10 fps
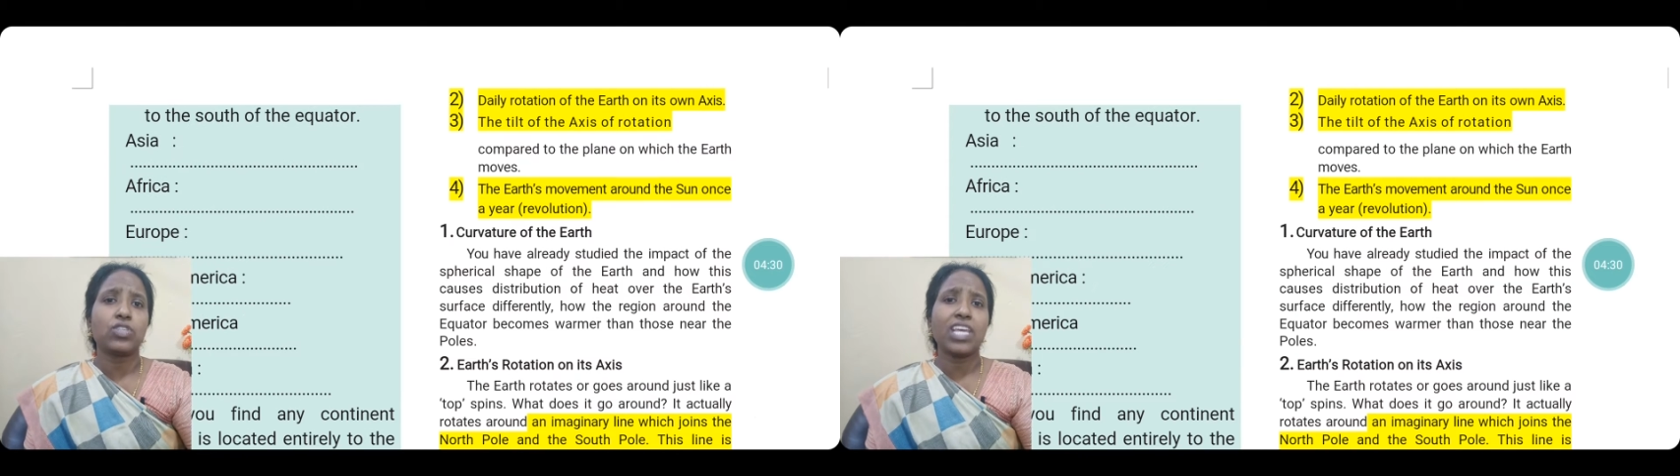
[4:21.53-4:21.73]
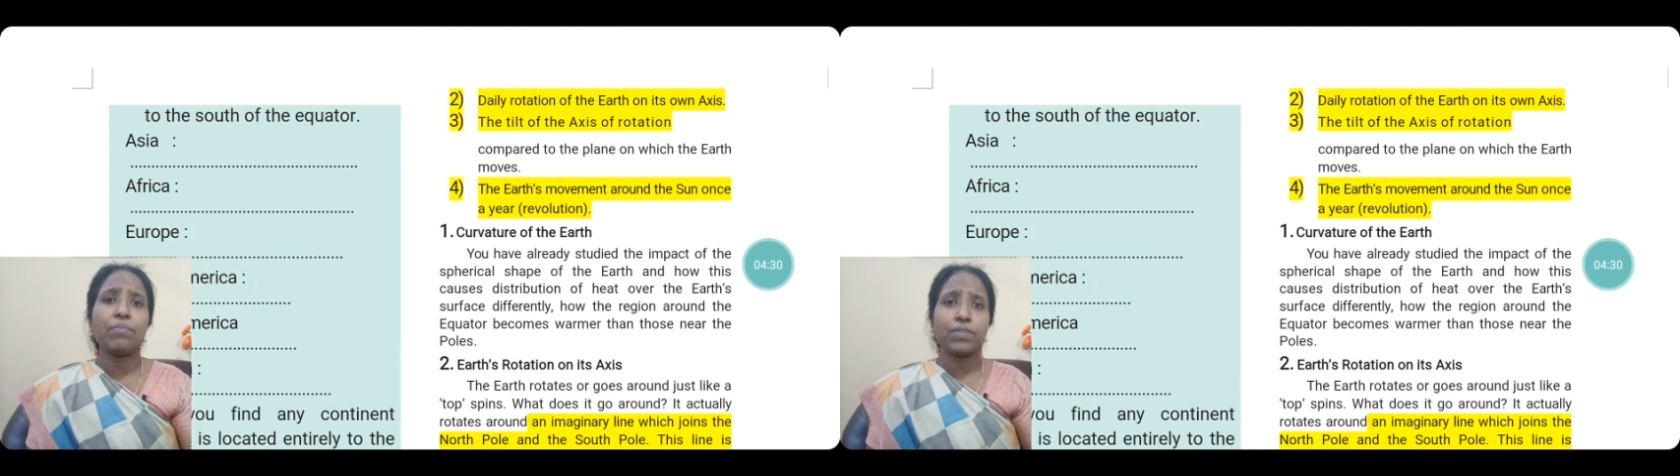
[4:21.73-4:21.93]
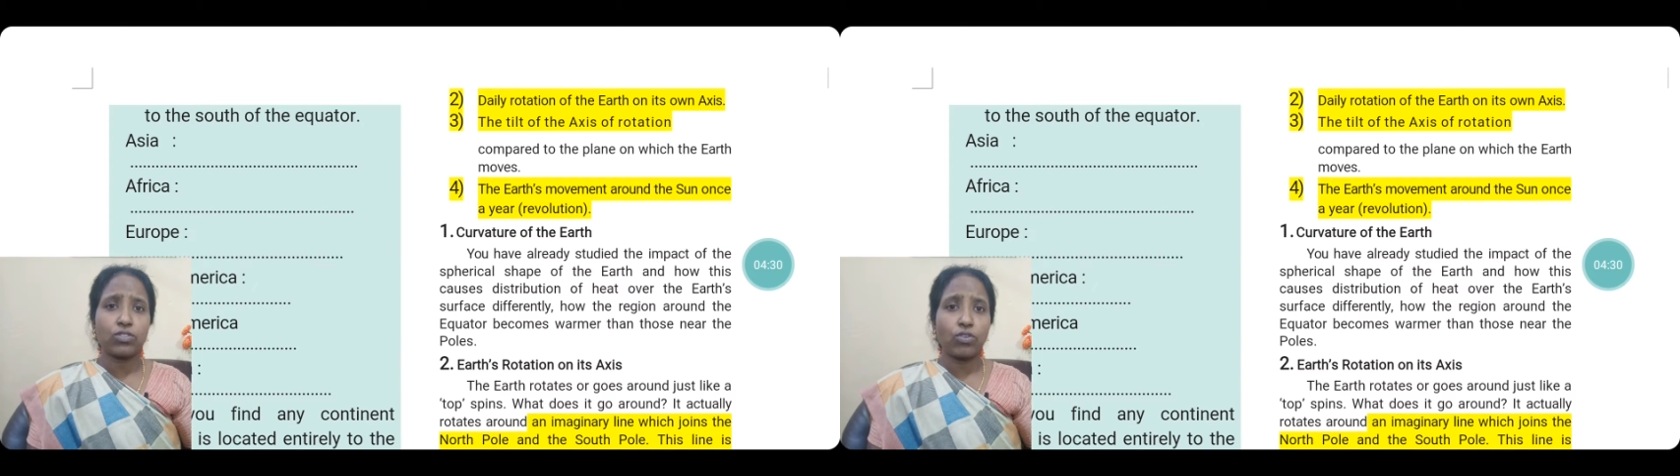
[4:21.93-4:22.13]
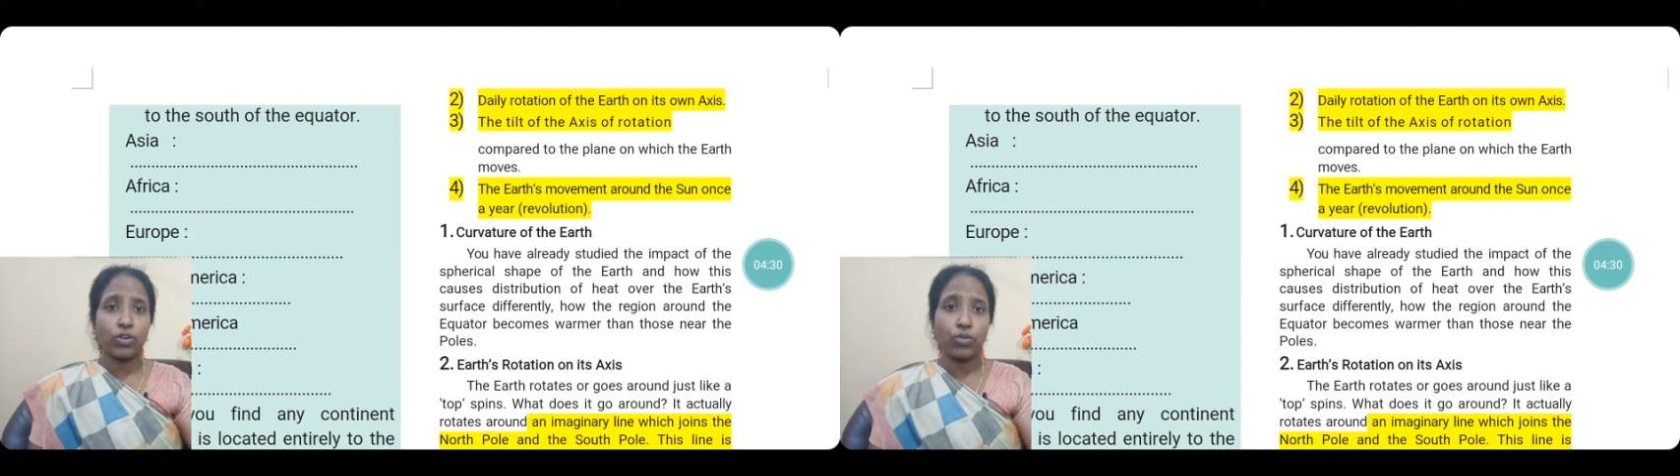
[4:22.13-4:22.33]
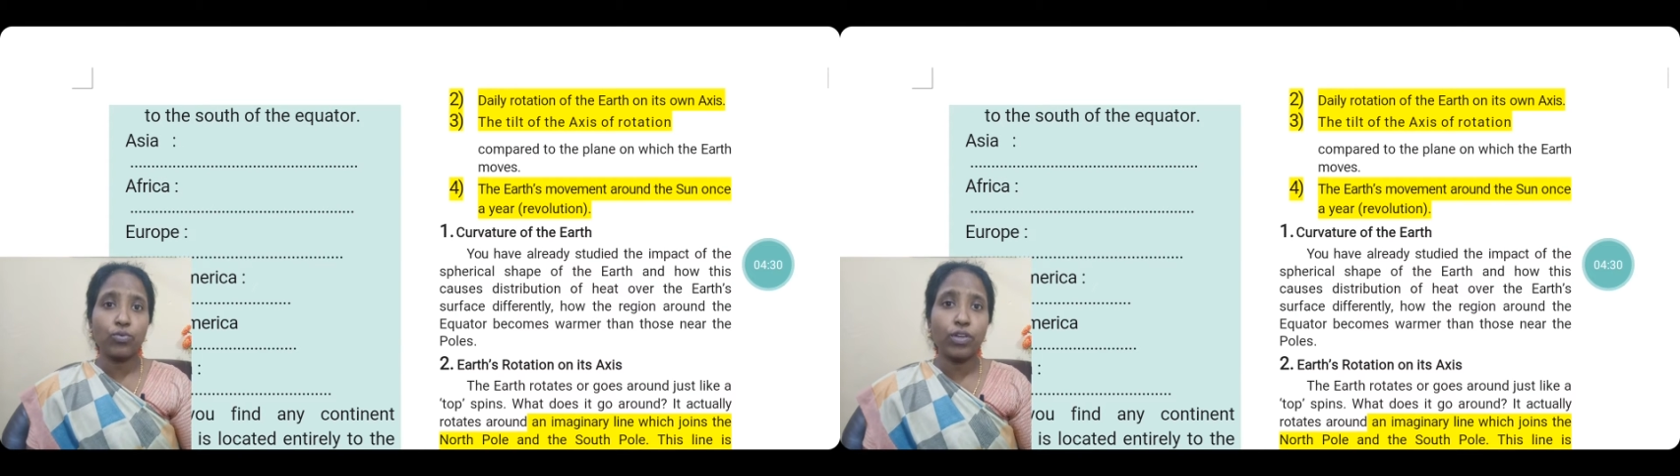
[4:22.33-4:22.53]
shape is
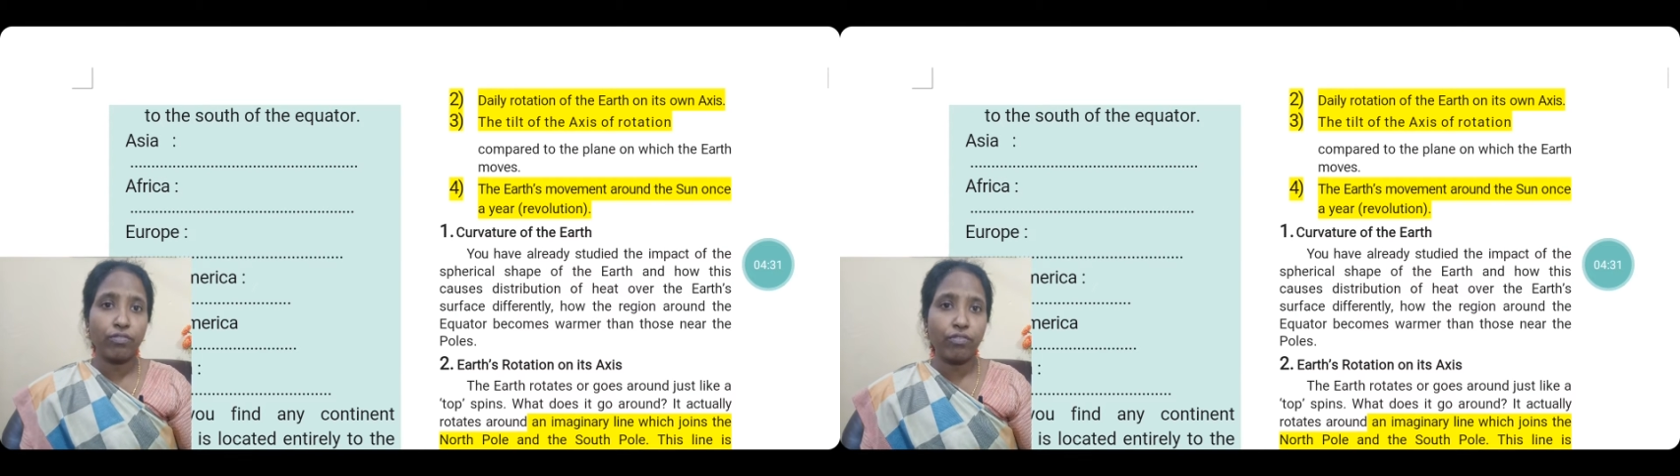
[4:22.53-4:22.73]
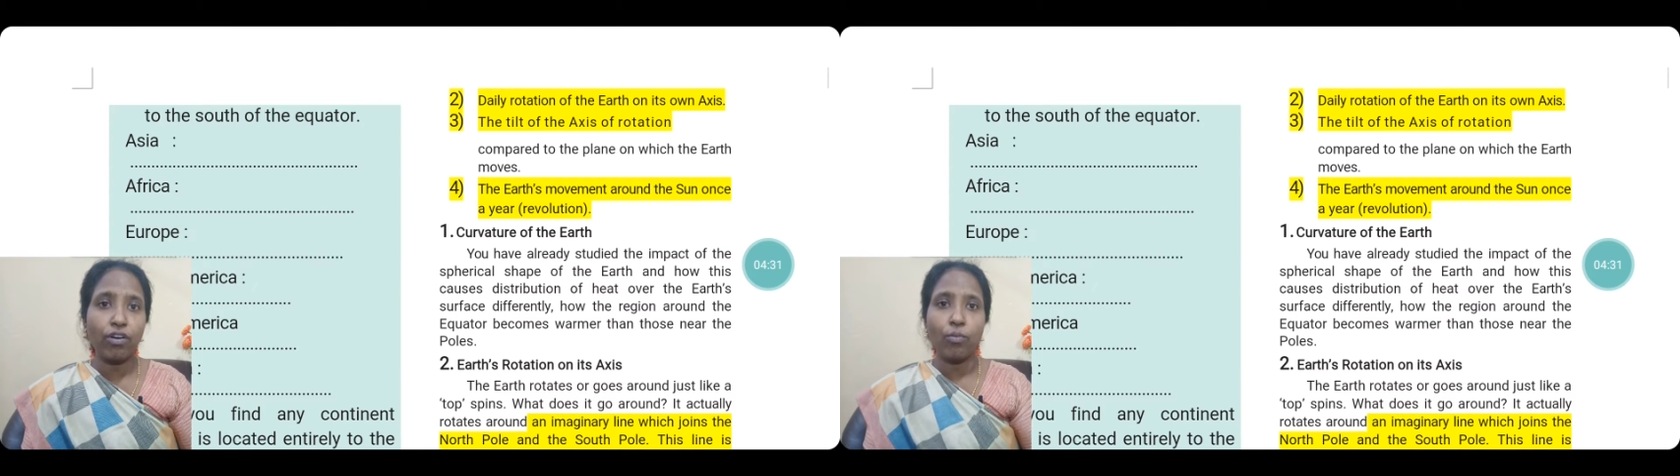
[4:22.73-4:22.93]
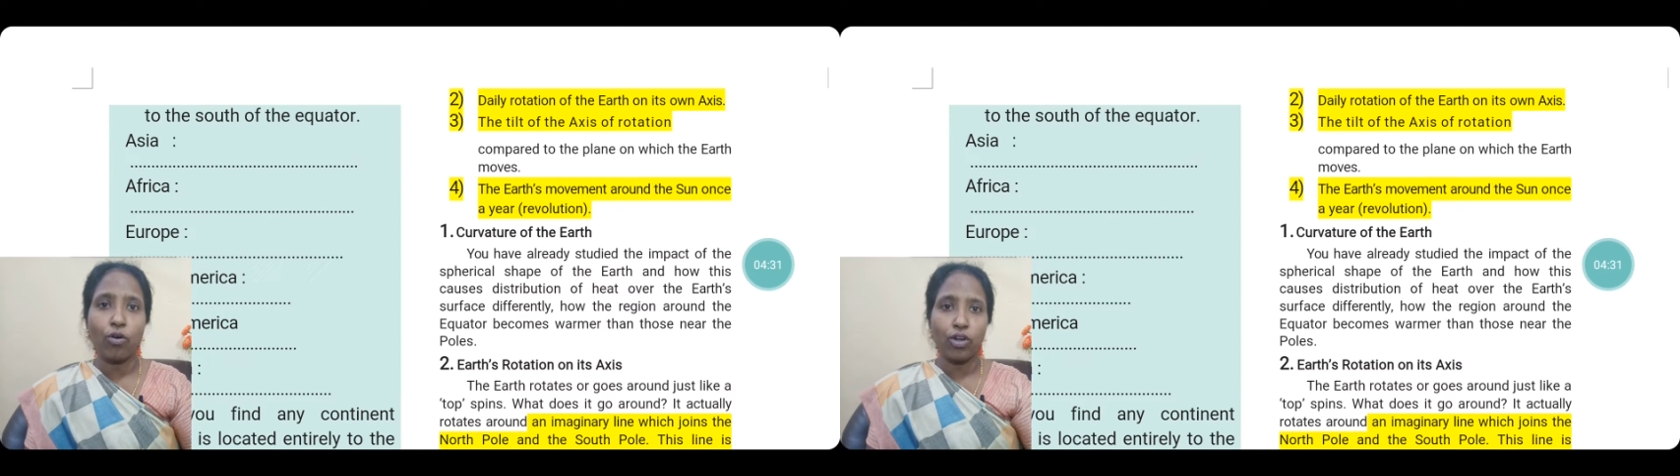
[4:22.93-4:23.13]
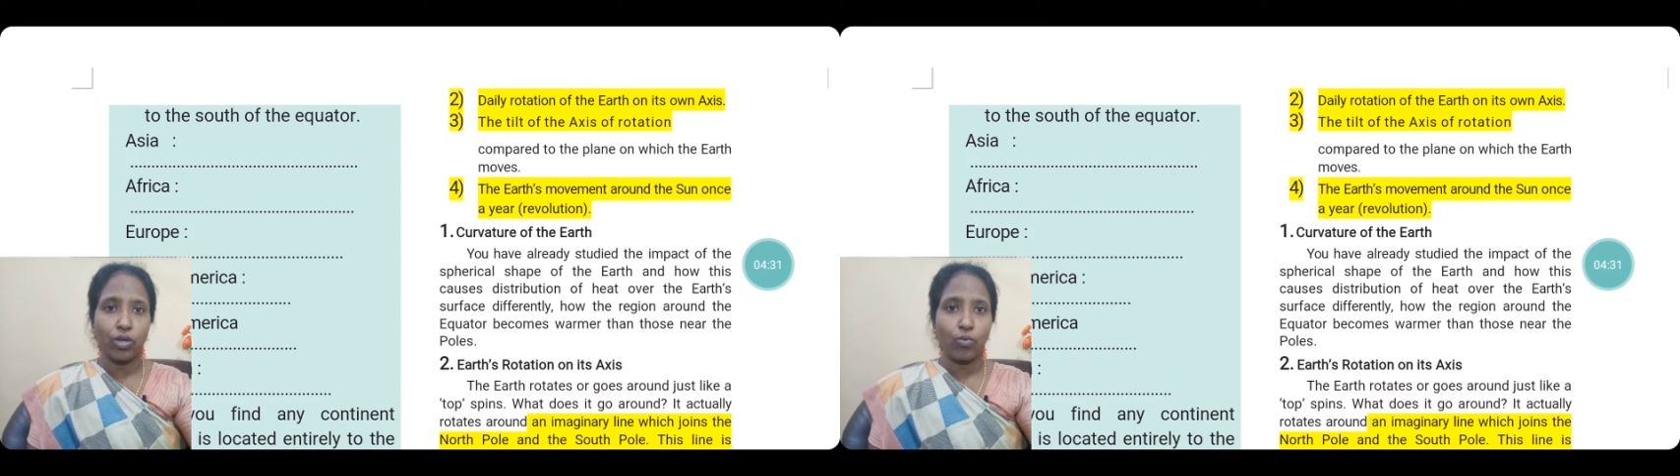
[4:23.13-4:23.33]
not uniform all,